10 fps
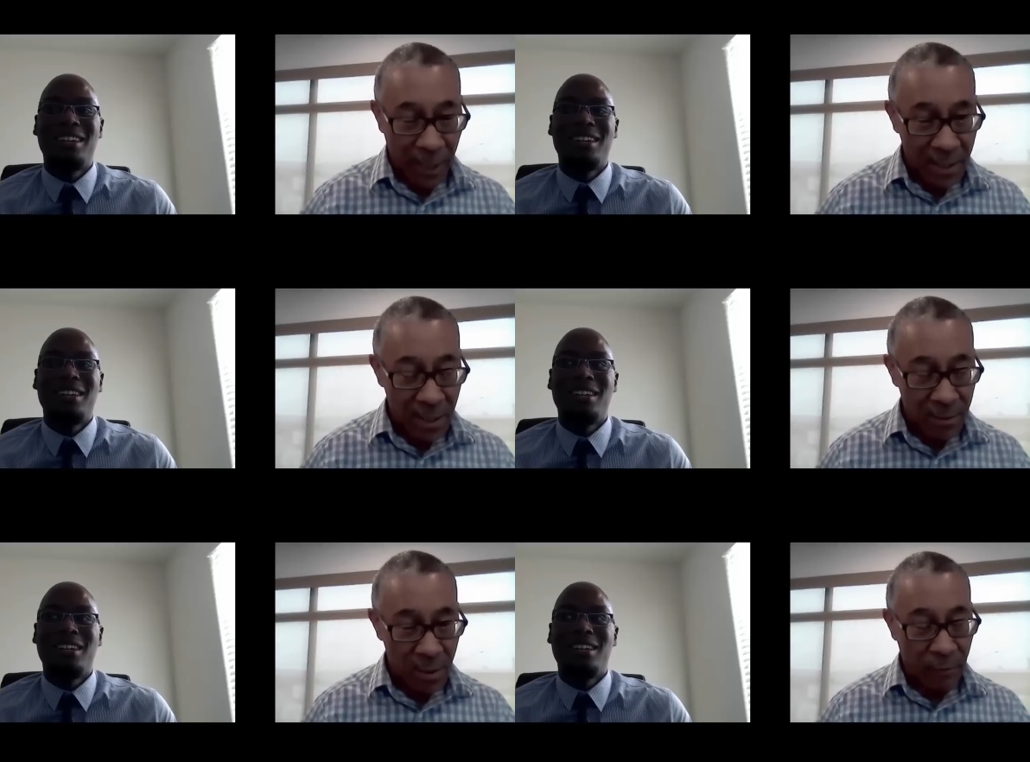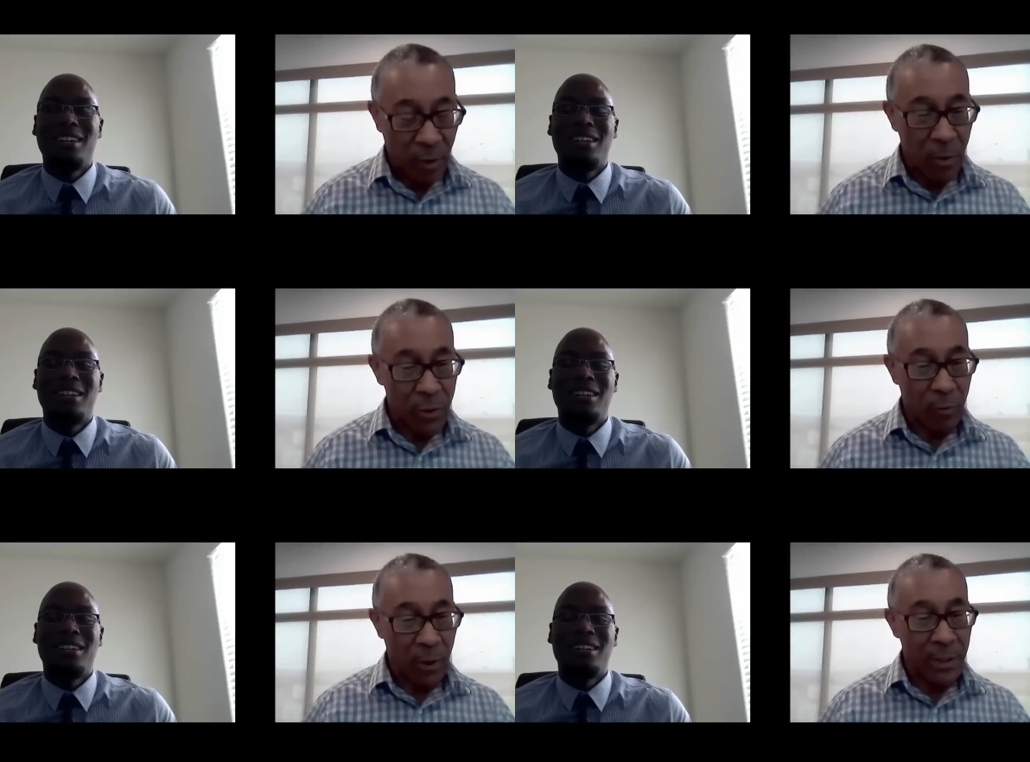Speaker 1: the basics of
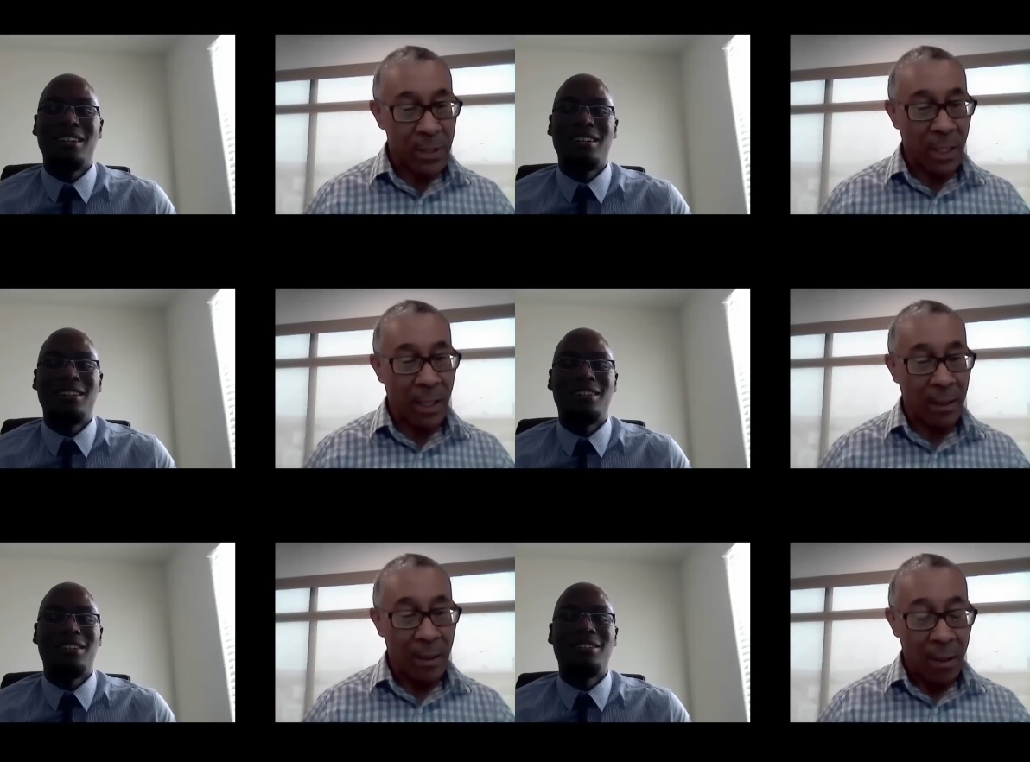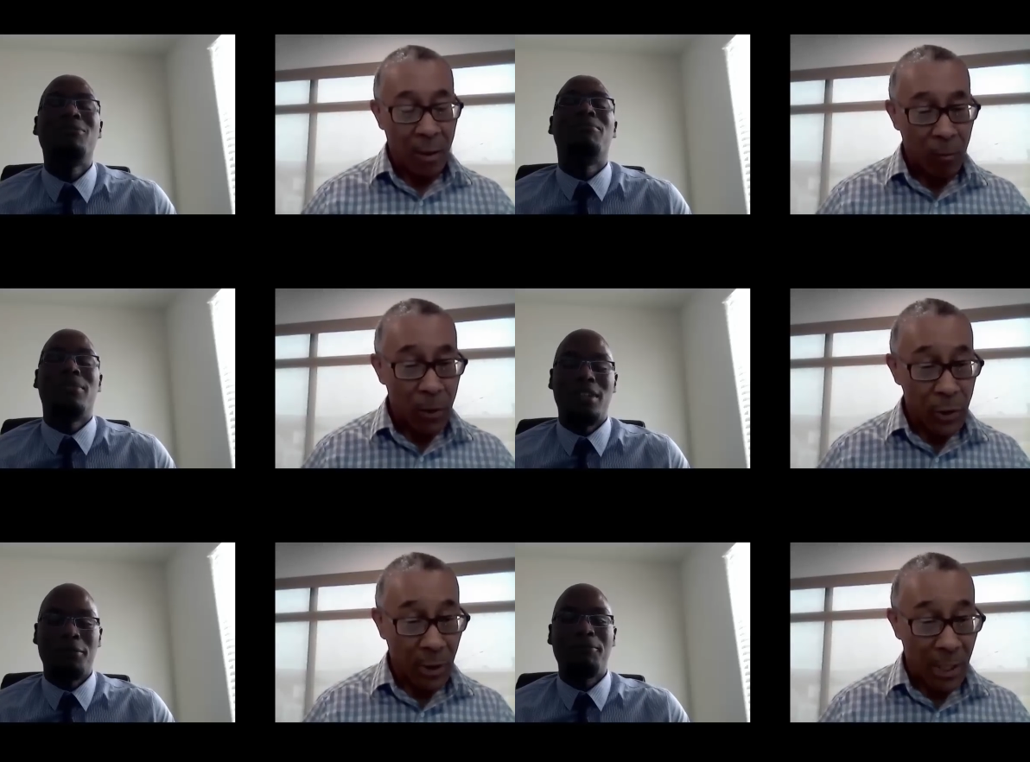commercial real estate,
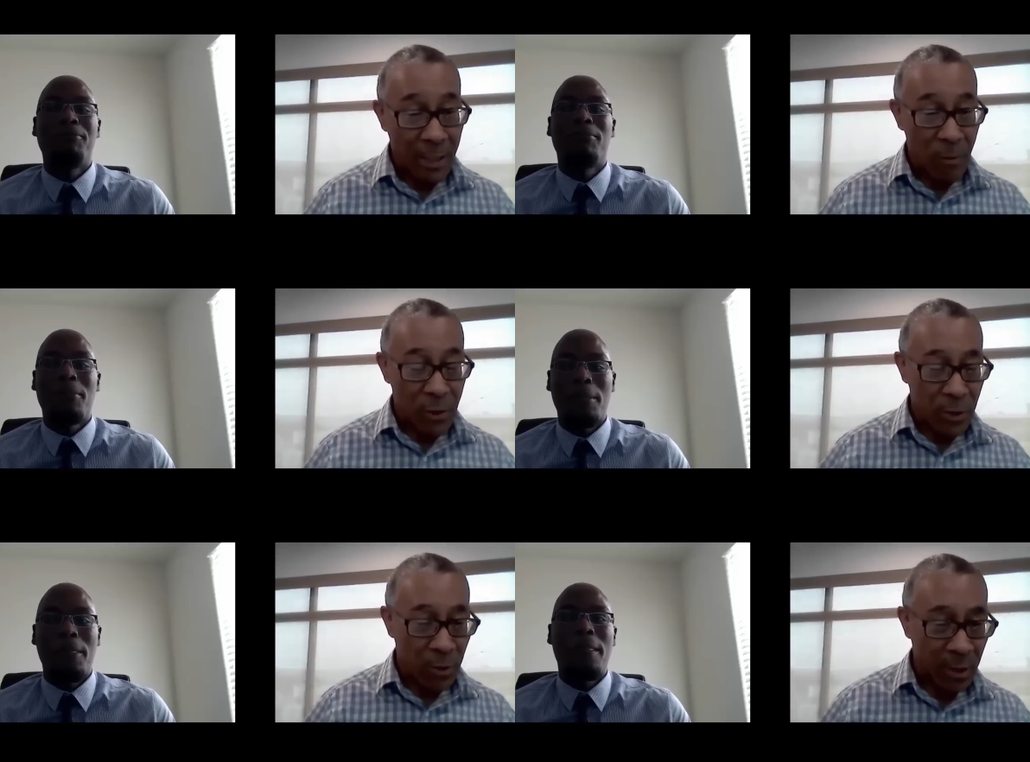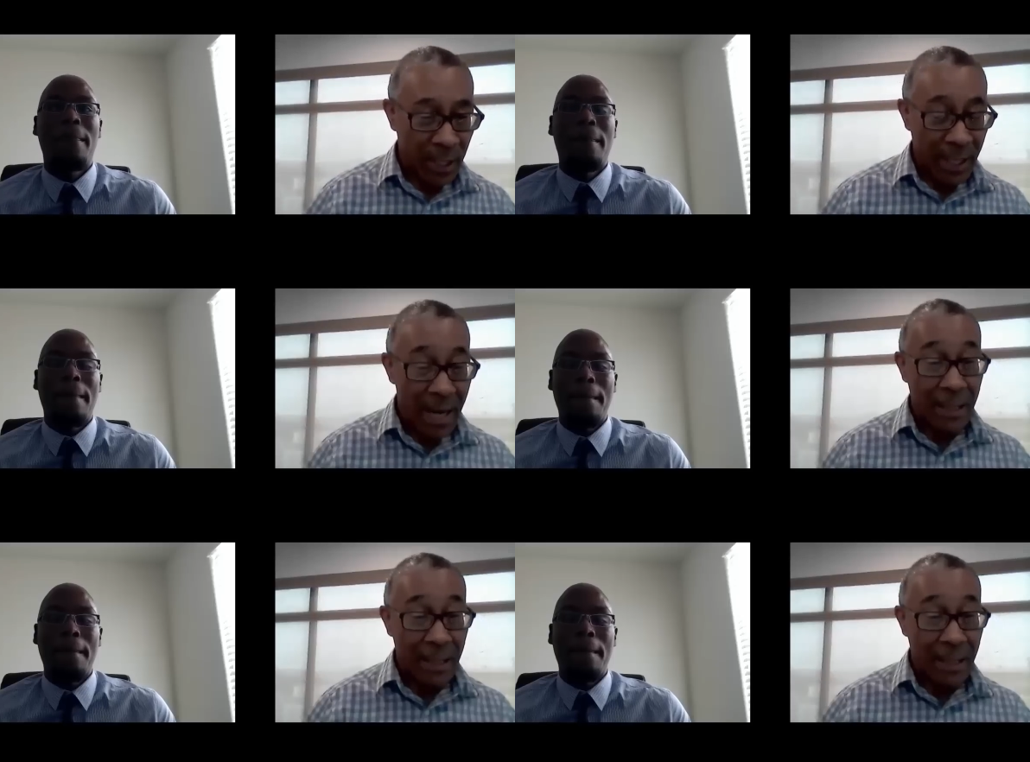what you like, what you don't like,